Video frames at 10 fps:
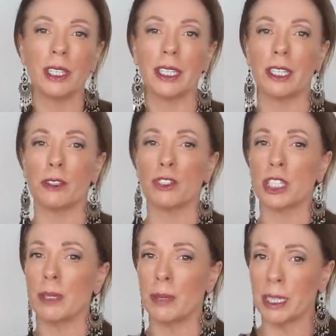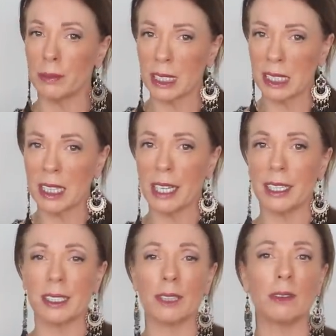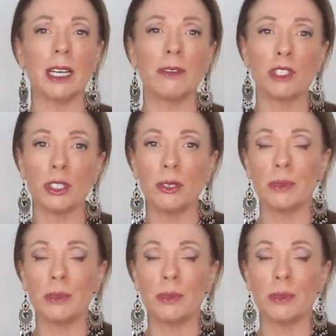that he or she made a mistake, still loves you,